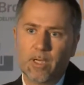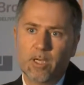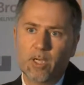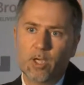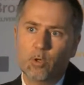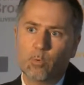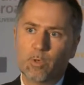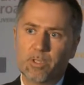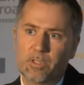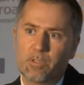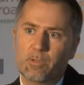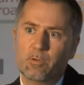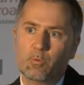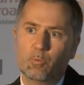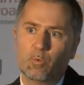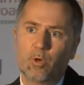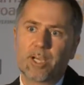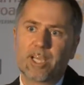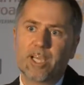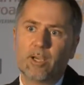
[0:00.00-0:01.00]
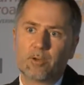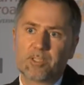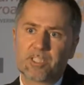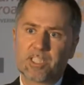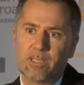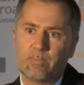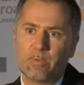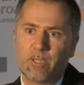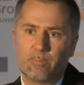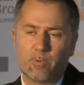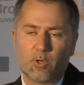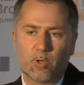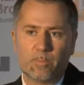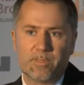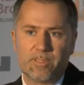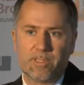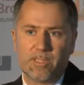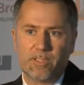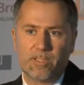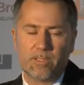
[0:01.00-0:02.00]
who were working on similar
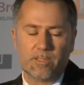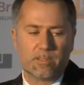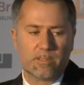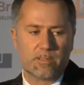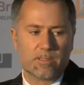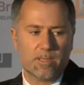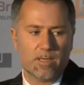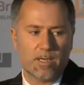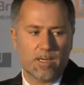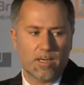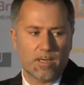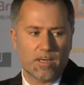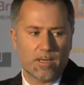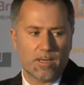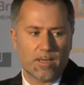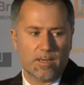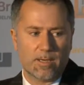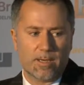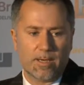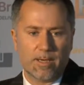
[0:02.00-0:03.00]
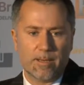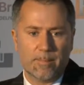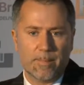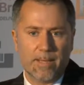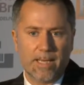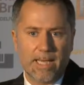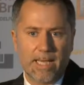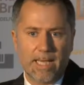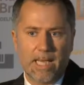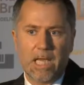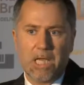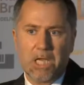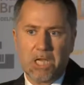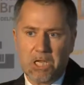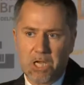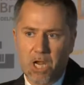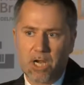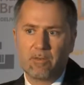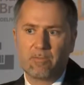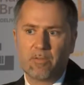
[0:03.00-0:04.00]
propositions.
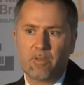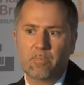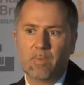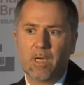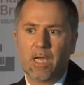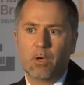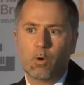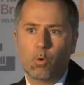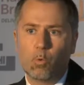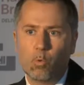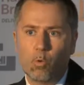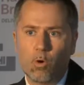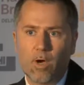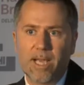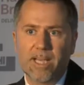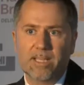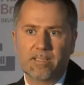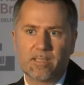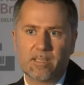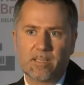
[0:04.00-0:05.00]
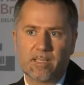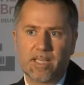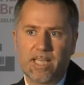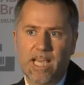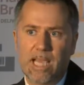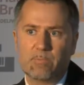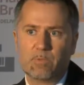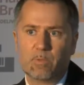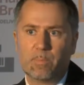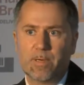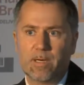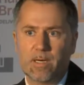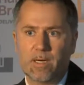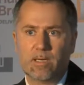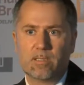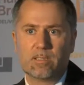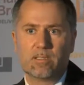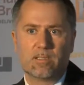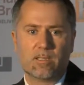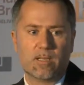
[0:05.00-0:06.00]
None of them quite came to
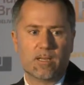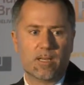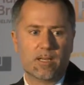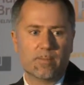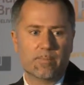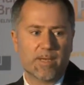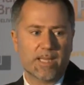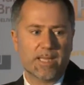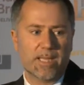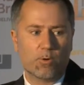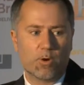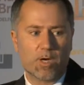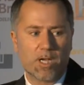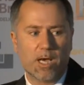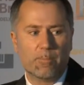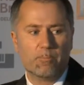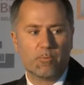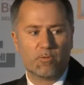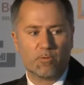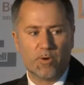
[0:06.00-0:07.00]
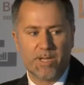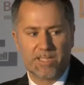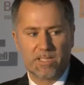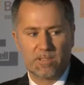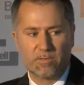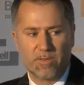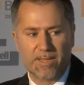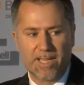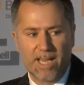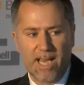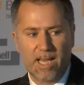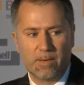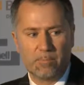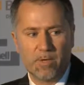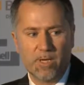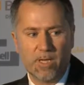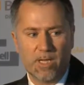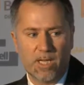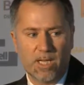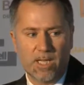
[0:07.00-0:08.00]
pass, and there were a number of reasons for that.
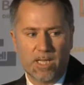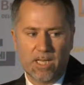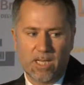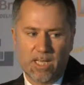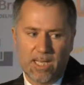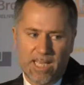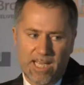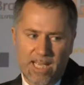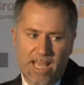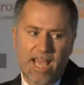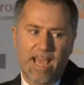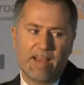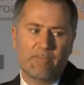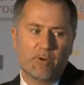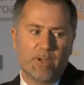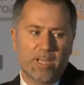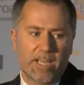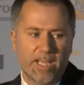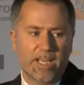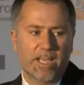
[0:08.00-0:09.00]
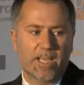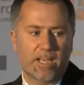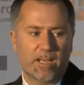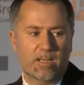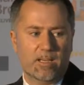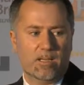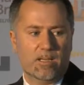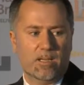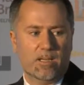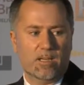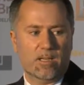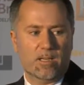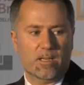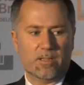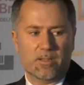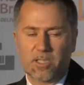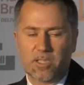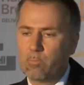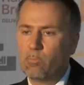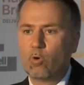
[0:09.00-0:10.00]
Every year,
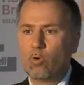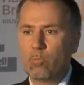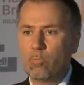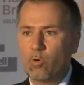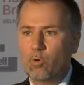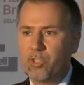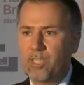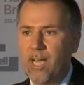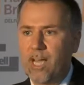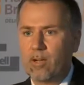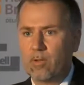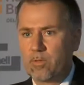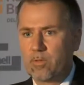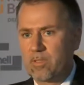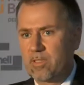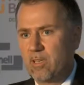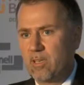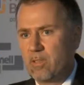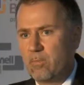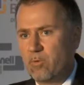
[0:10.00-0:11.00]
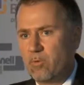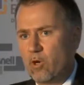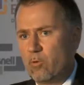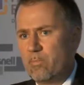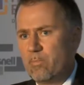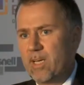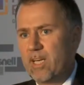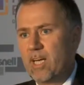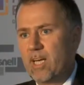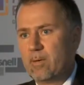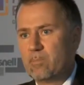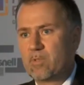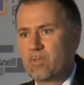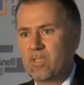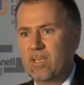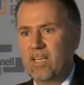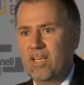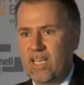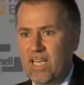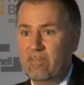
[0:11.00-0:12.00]
there's more and more channels, so the problem becomes
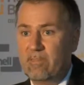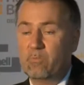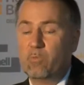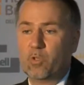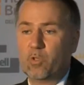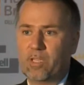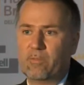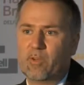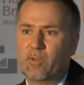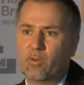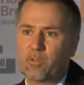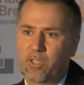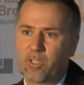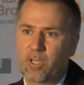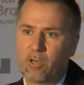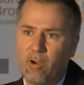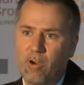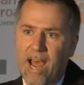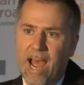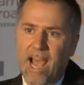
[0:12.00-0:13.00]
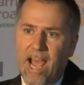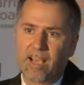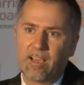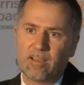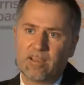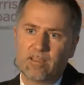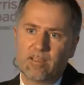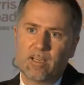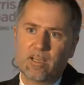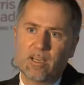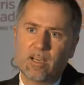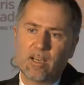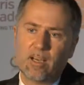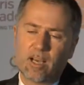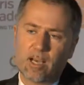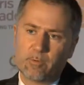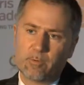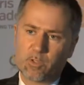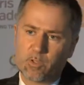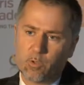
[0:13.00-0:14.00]
even more difficult to crack.
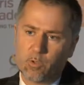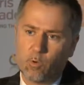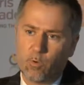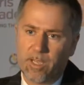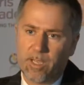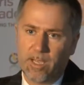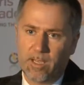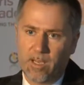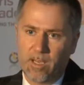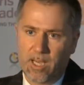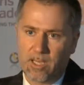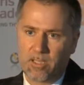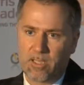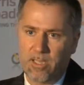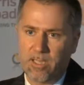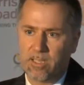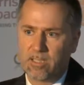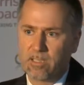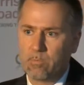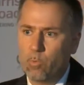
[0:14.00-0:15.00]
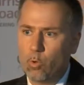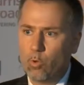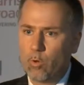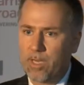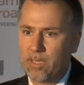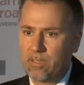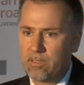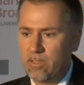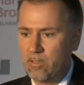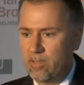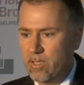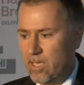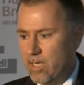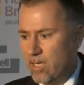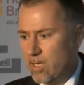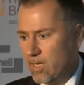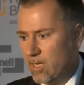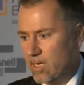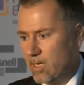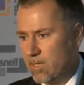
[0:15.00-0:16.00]
I was talking actually this morning to the
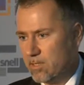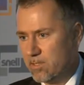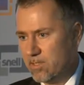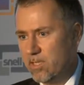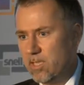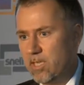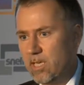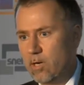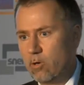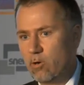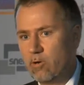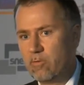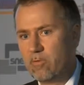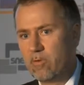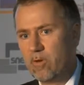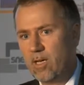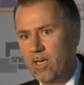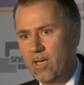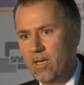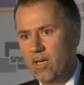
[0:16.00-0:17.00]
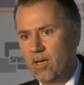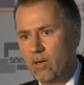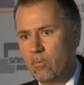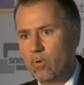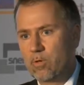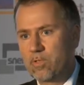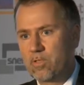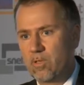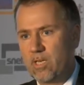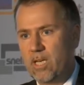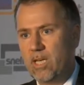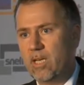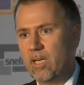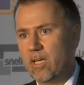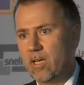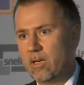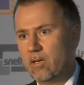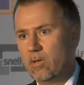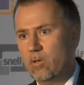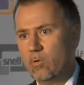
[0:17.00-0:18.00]
CEO of What's on
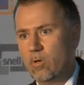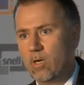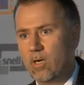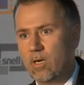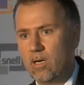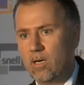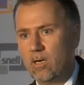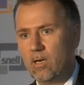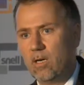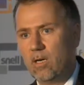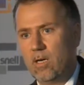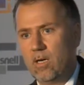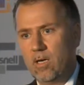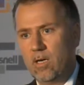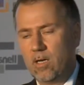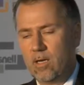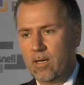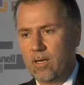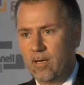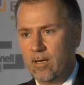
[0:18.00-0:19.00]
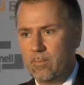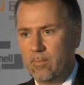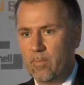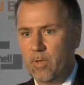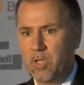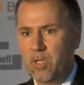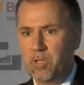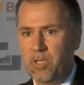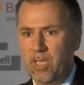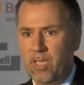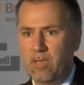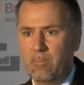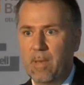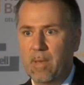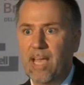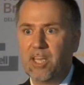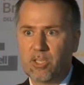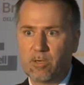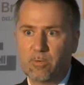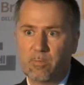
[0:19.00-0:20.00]
India, who are the
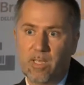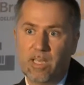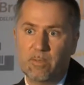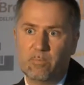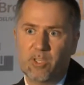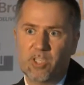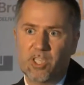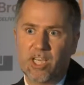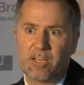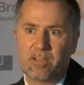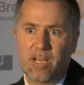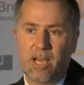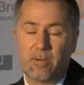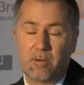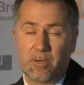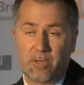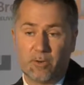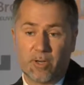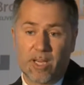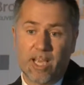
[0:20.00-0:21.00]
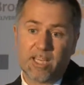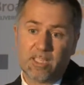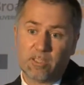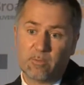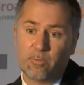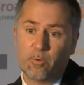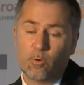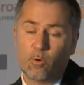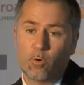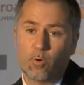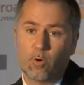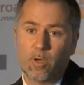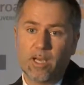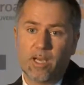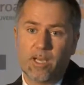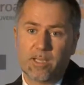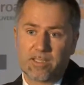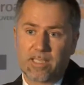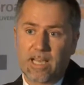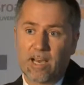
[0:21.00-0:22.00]
major EPG aggregator for
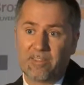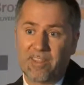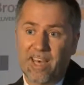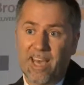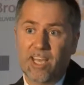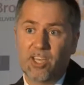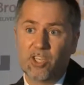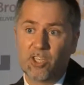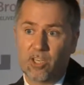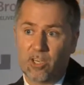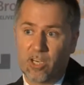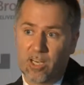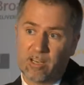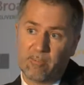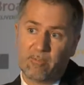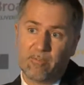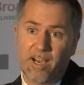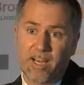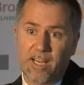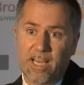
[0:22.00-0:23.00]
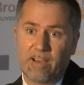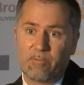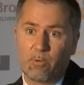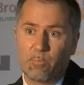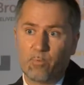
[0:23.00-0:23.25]
South Asia, and in fact have a